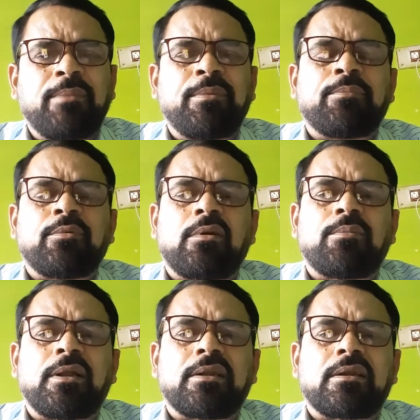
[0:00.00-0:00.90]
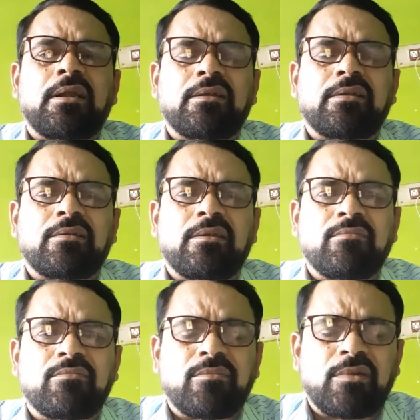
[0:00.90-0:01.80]
Many people,
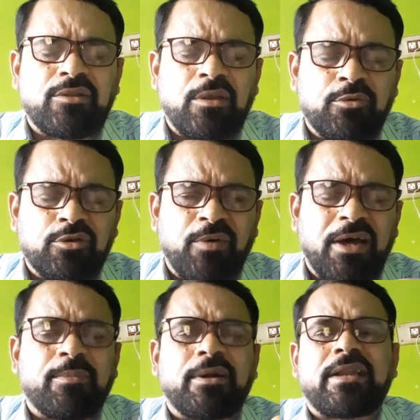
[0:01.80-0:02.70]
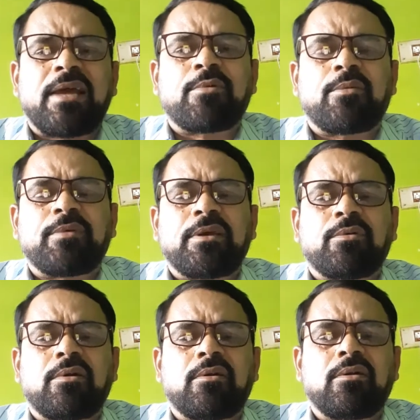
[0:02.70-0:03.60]
for suppose farmer type of
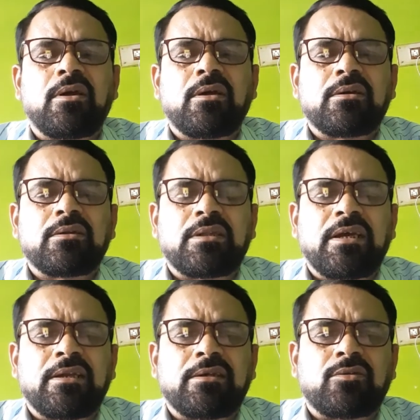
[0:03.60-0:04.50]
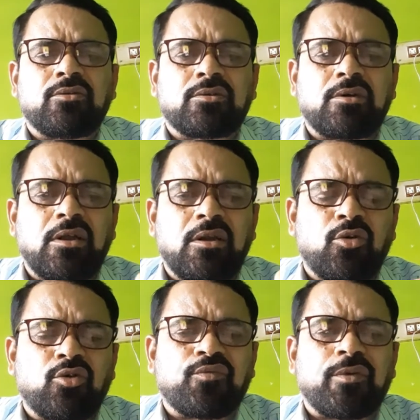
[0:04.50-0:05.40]
people, they took
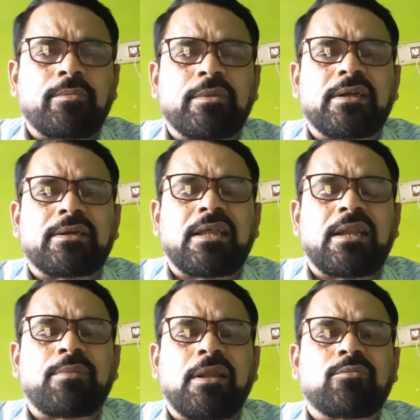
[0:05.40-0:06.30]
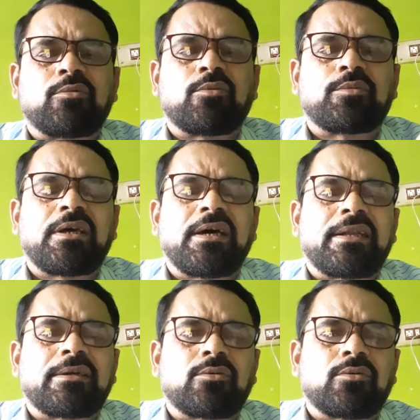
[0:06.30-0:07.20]
loan from that self-help group
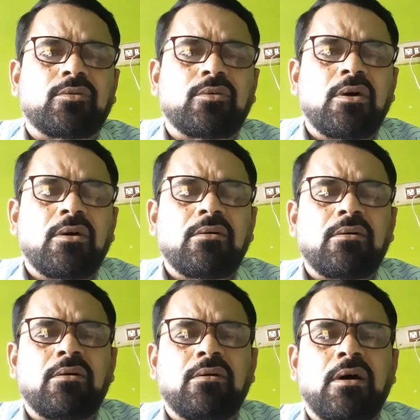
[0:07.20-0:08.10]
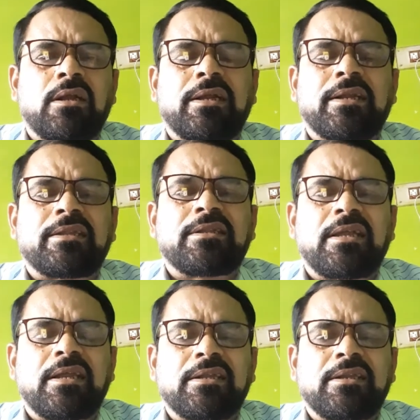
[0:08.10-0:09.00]
there to organize
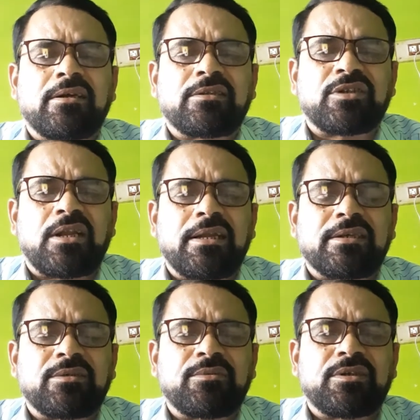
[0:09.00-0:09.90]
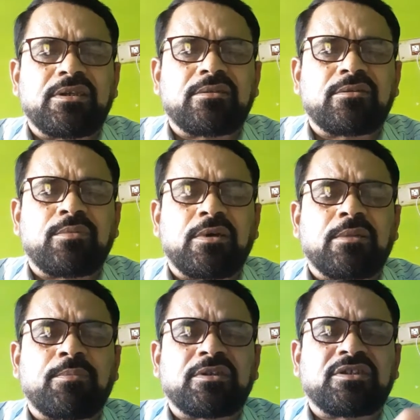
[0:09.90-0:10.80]
their agricultural activities for
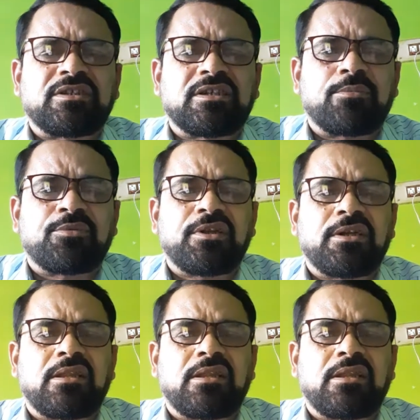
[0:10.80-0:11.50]
the purchasing of